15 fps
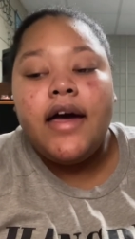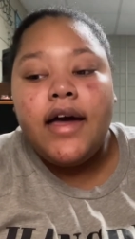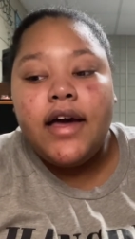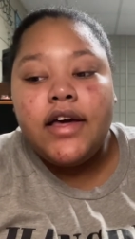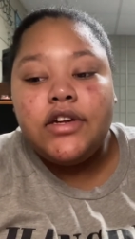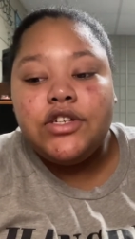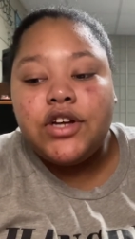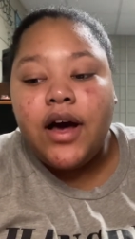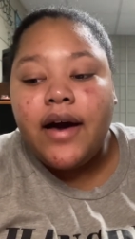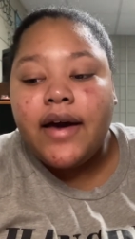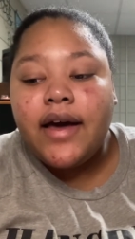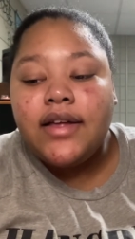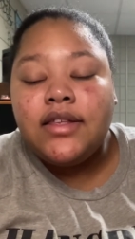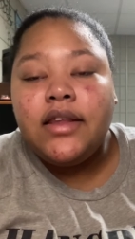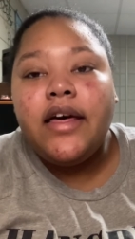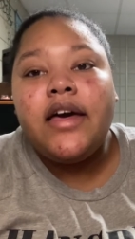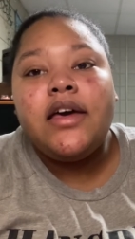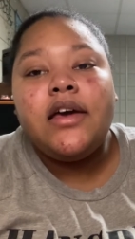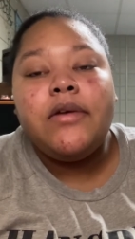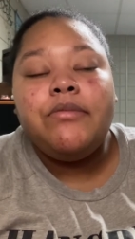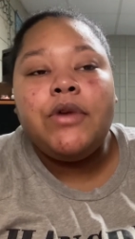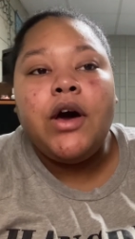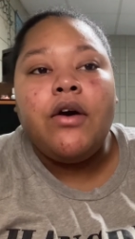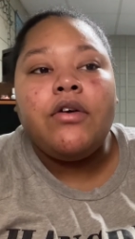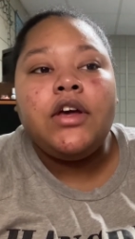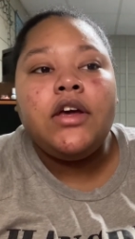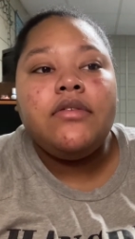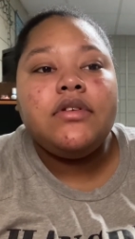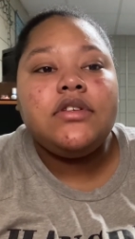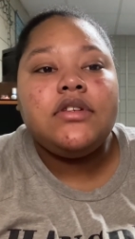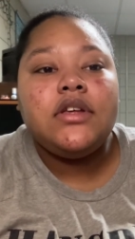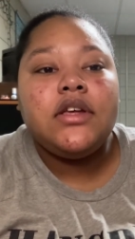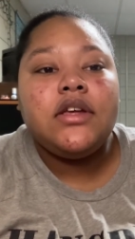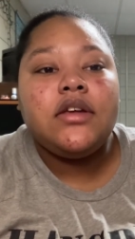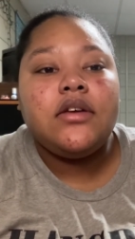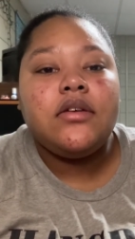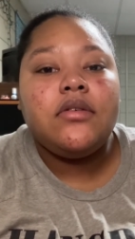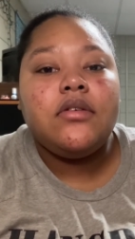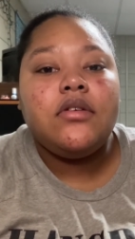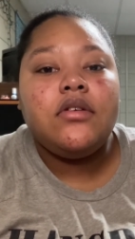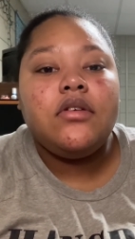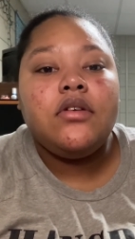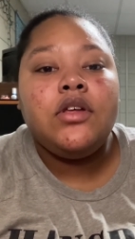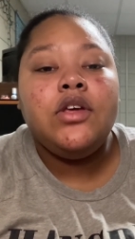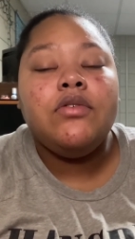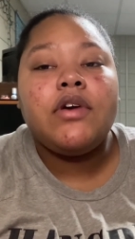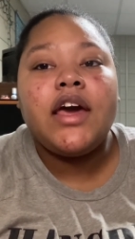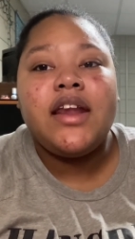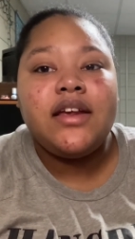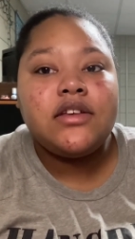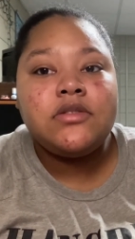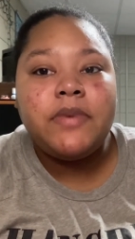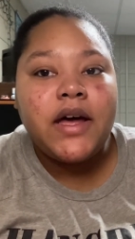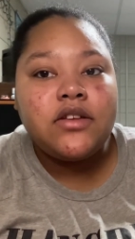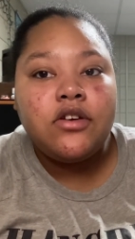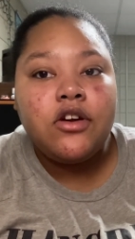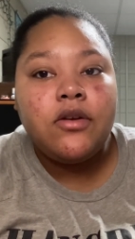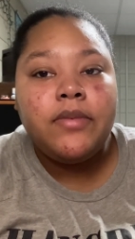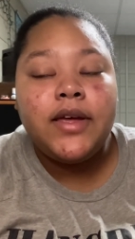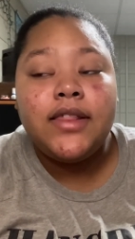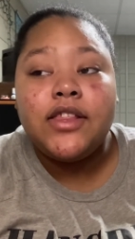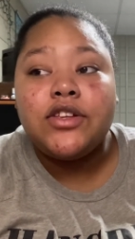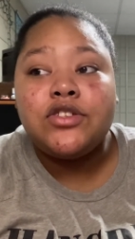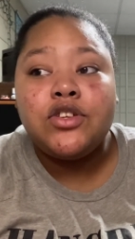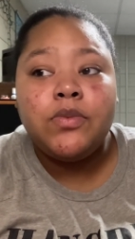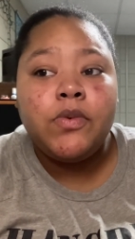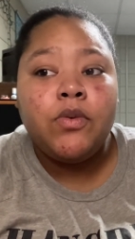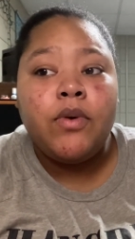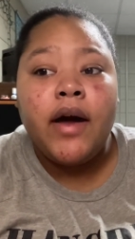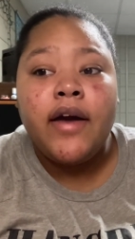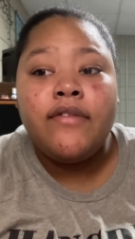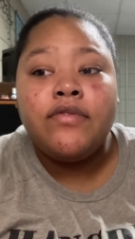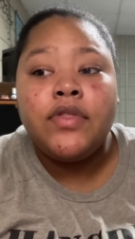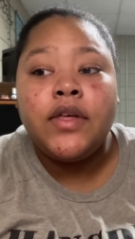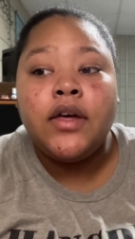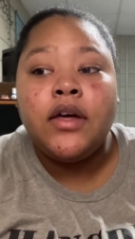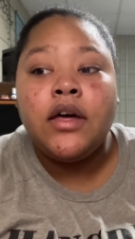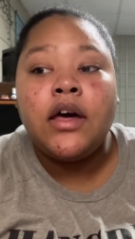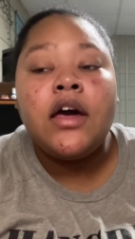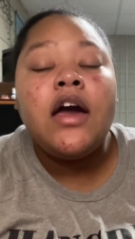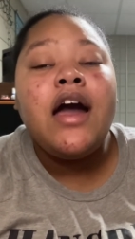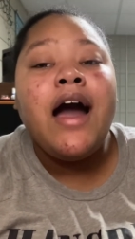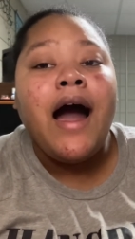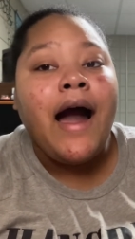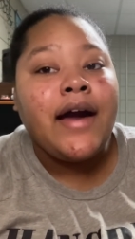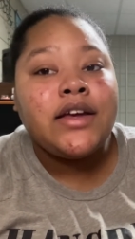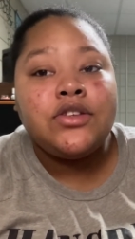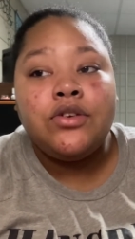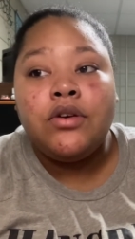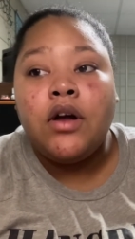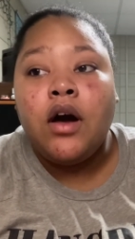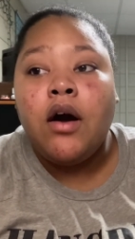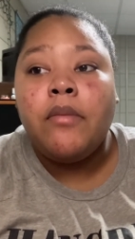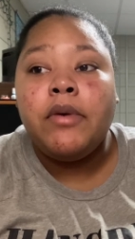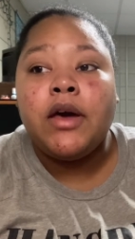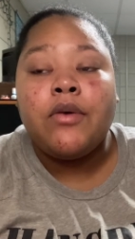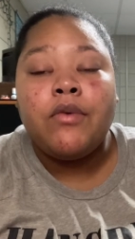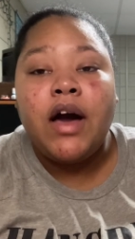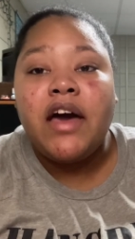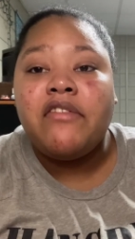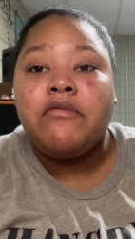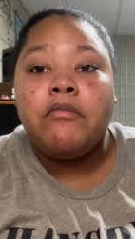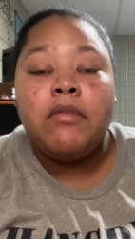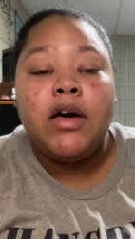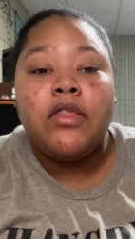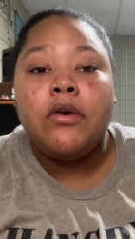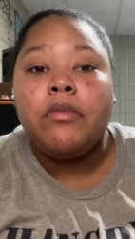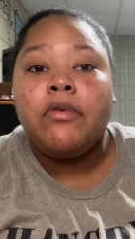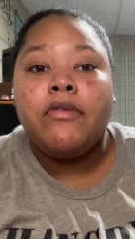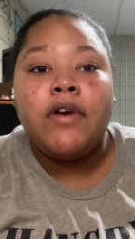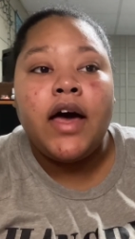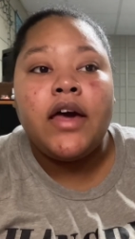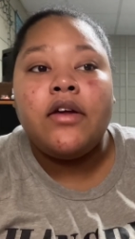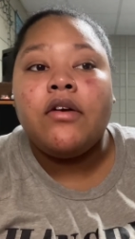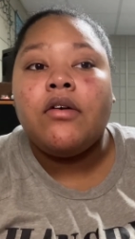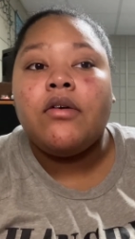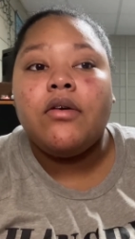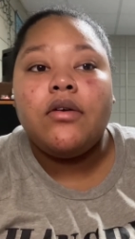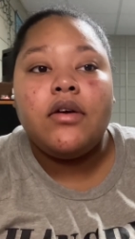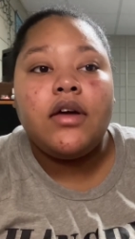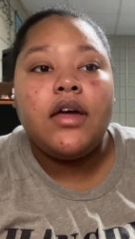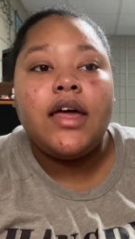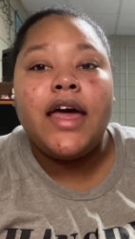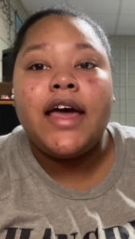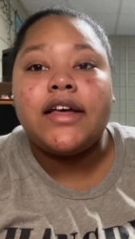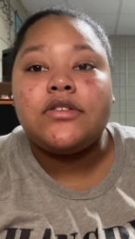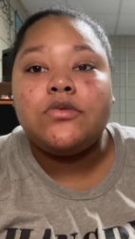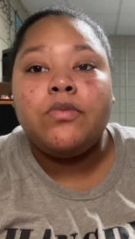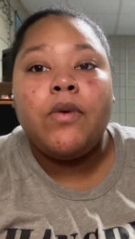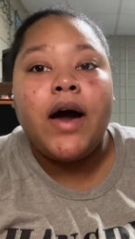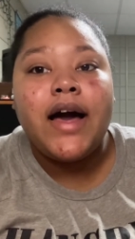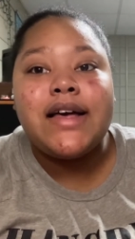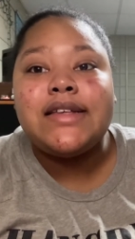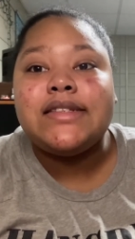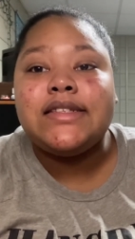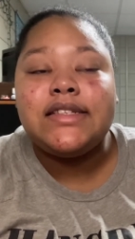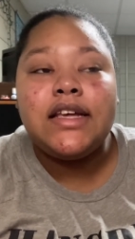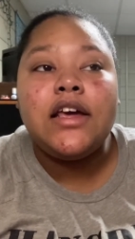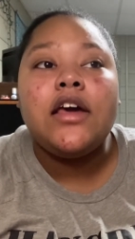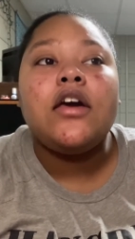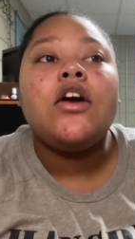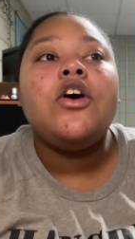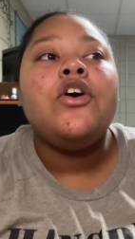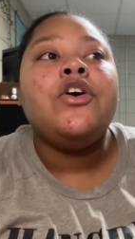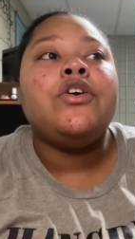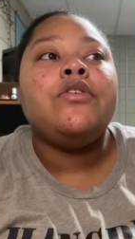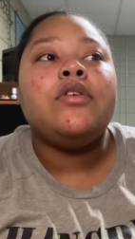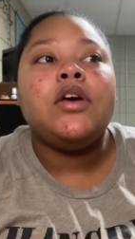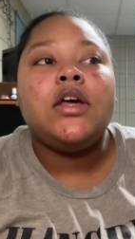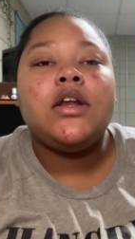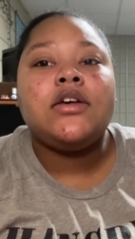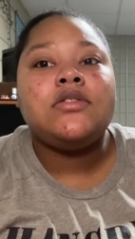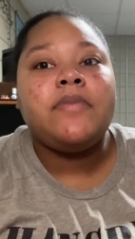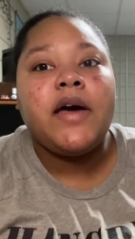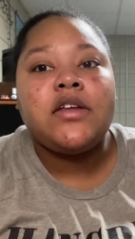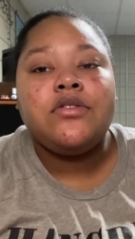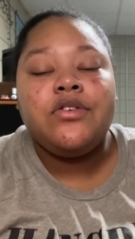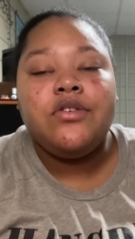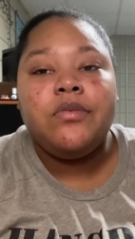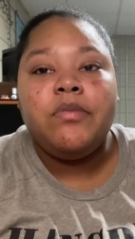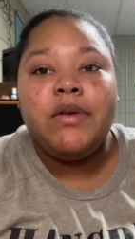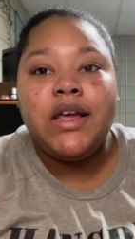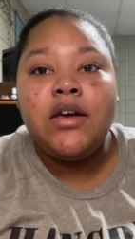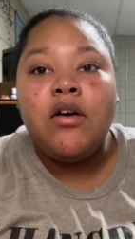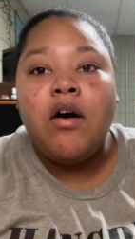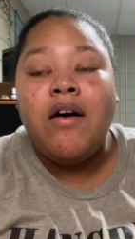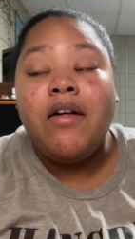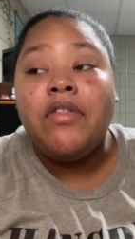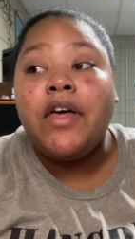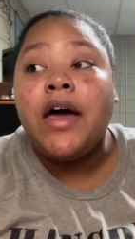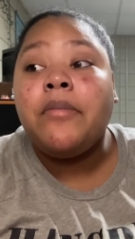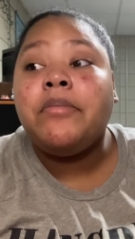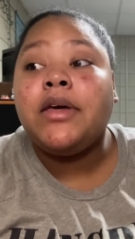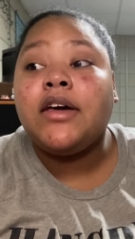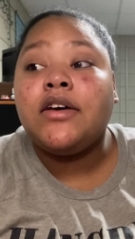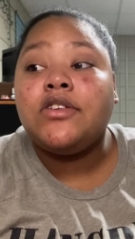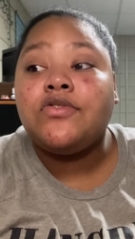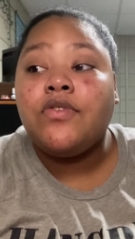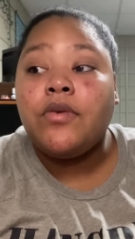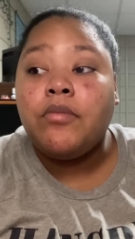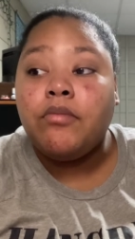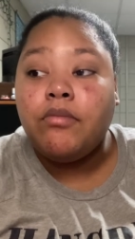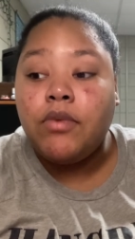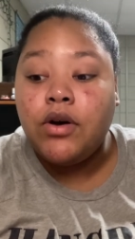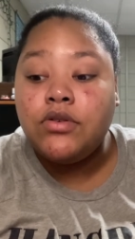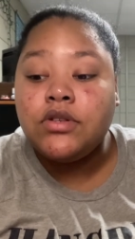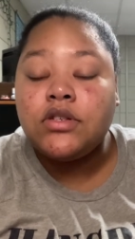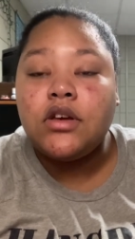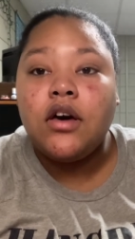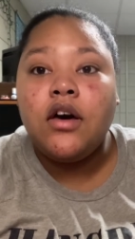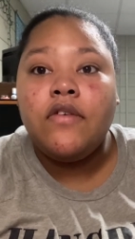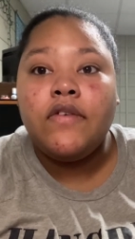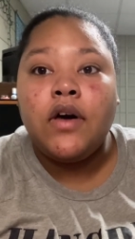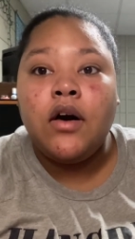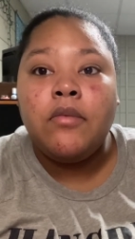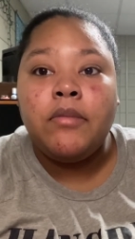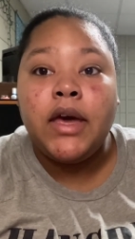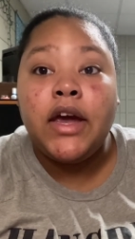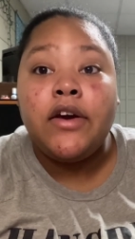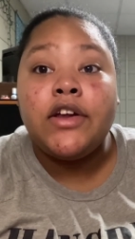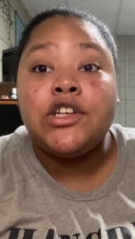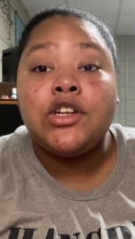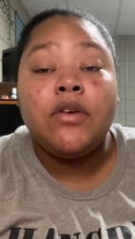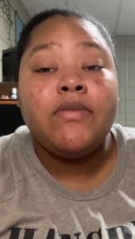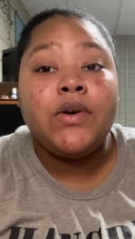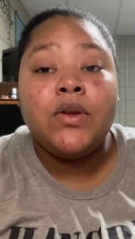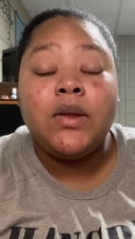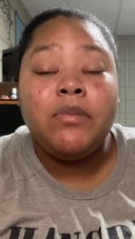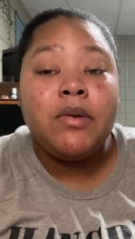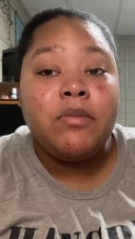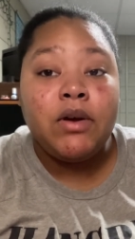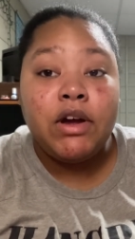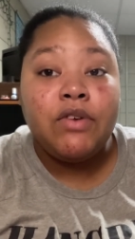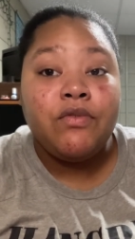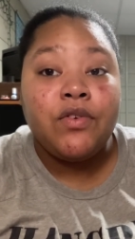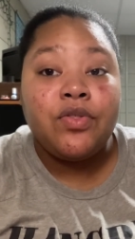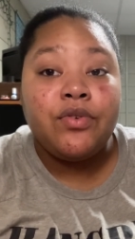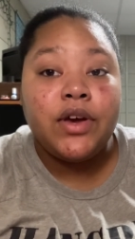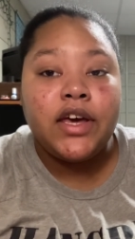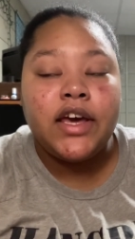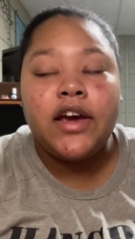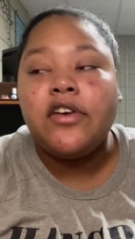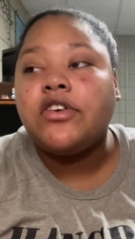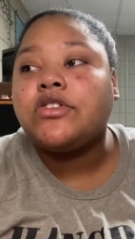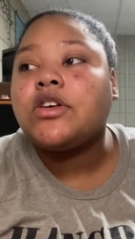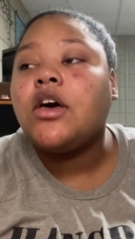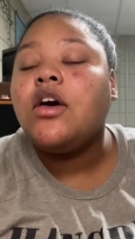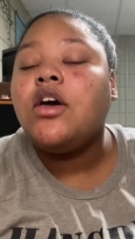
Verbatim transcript: And Jock had to let him know. He was like, you can't expect her to be the super wife, the I could do it all, being wife, mother, provider, X, Y, Z. You can't expect her to be all that, because for most of y'all marriage, I've only been married for 3 years.